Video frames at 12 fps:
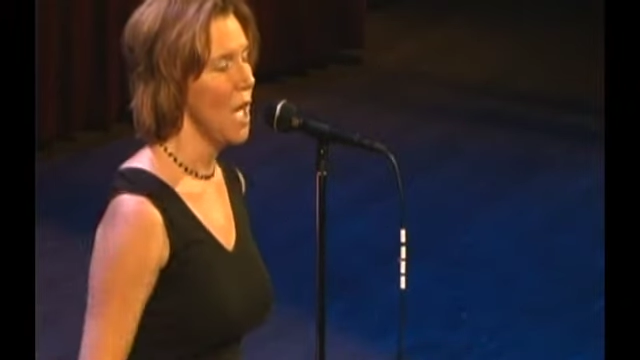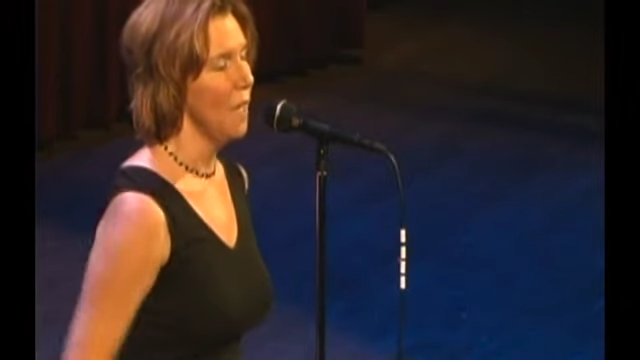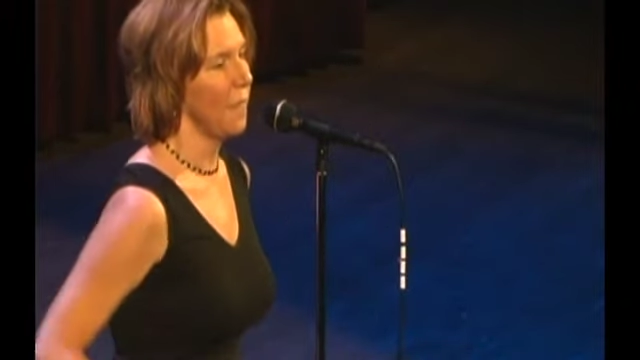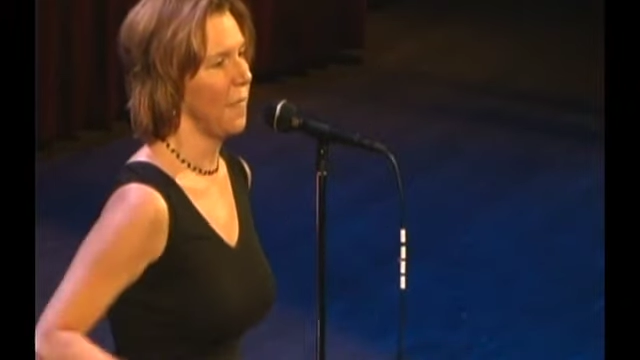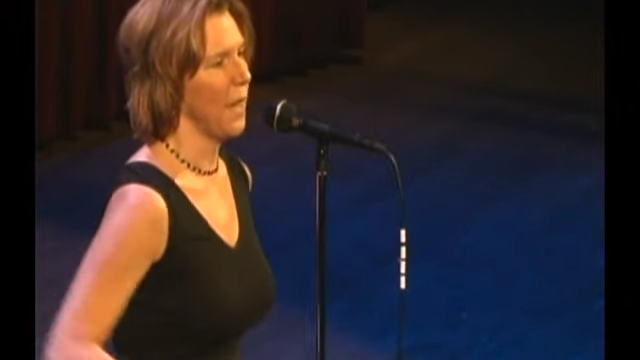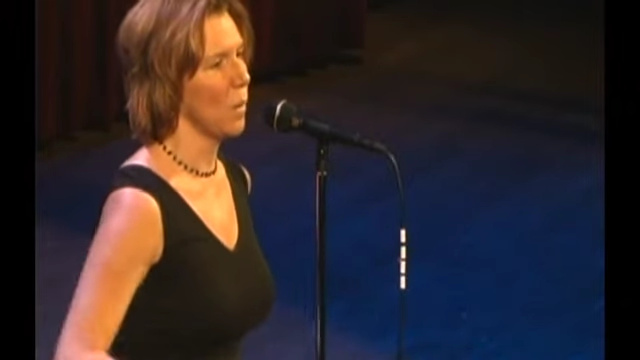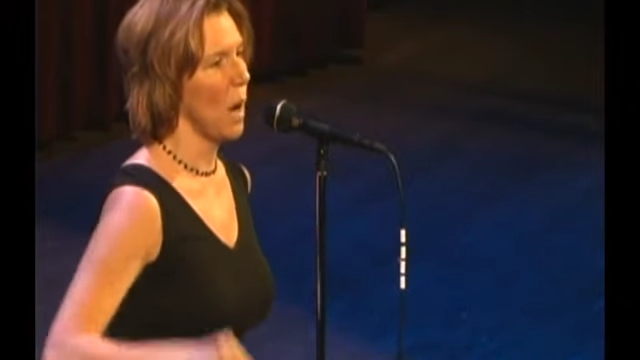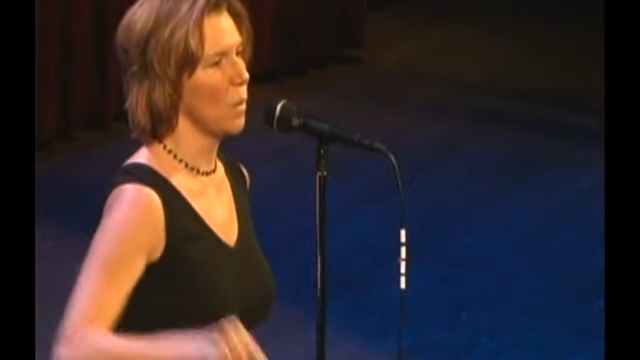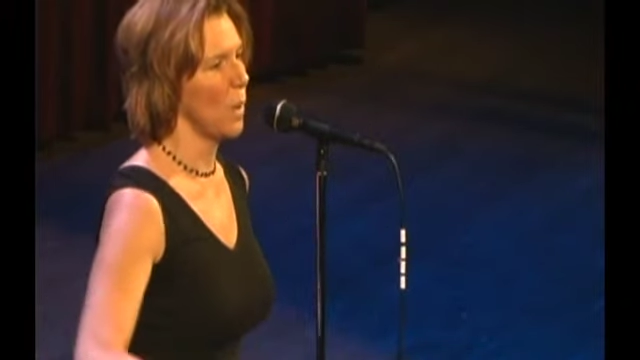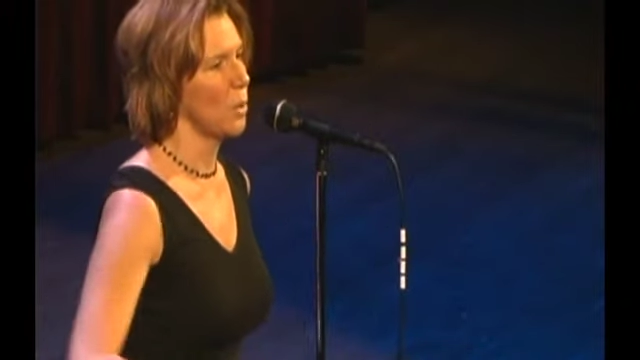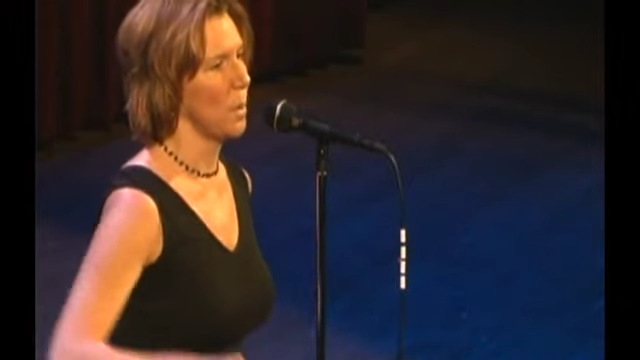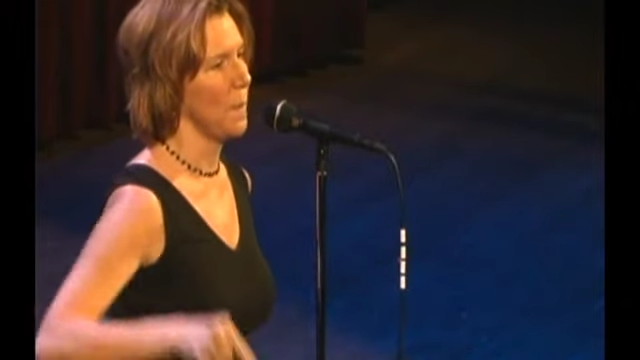the thing around
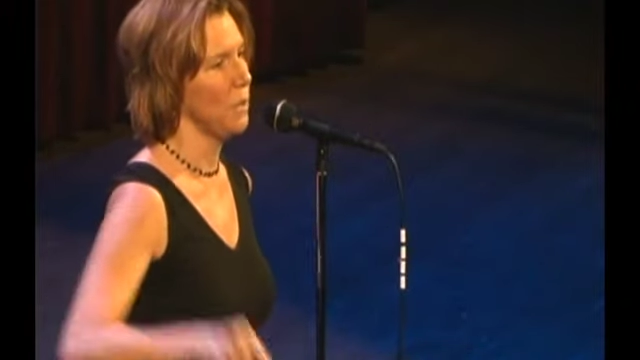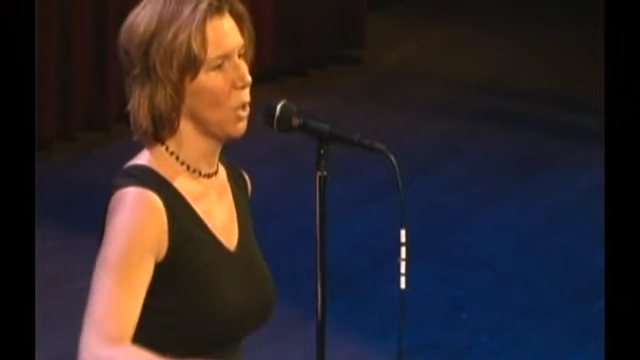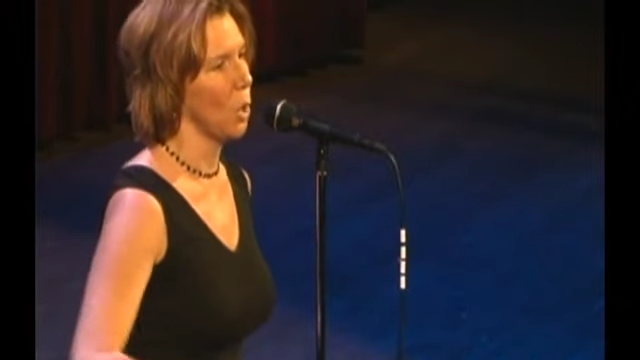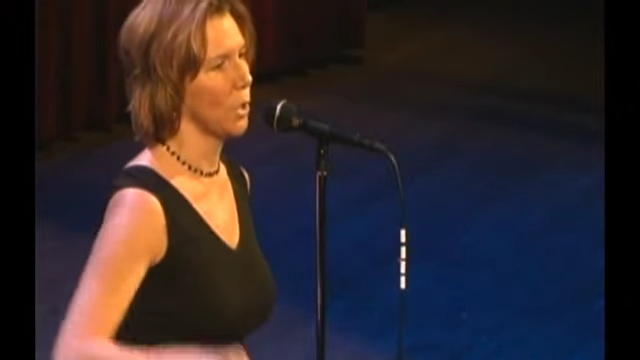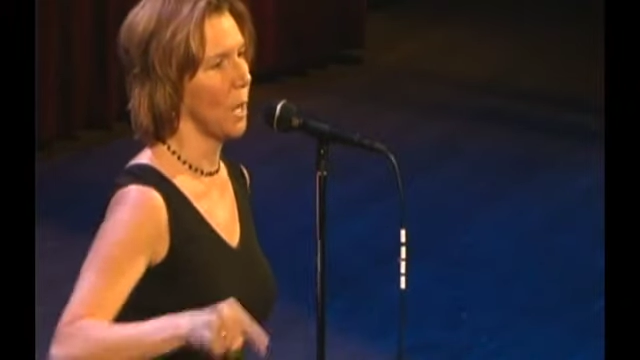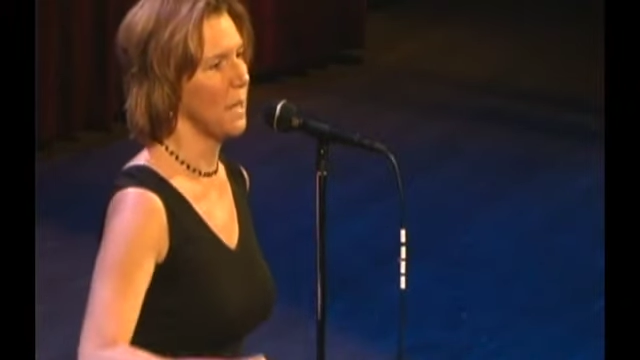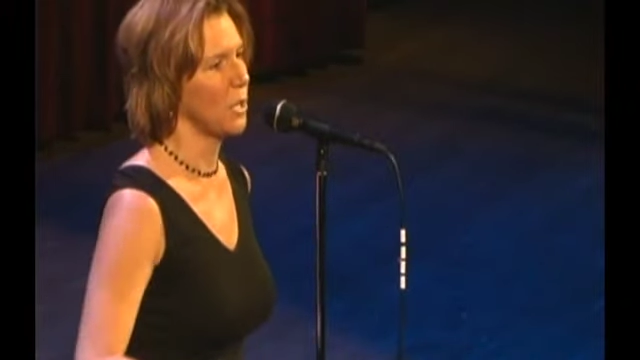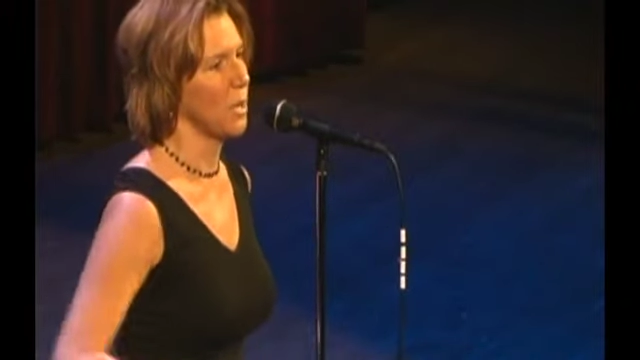which we've been told our misery